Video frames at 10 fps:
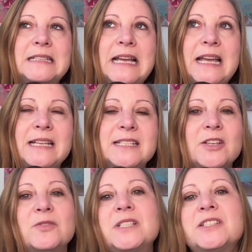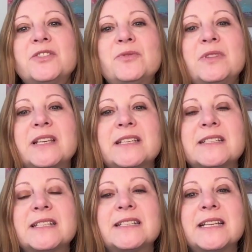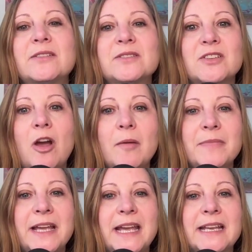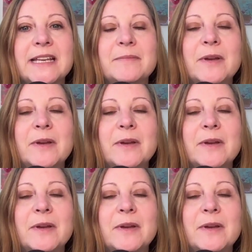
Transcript: And so to do this, it sounds complicated,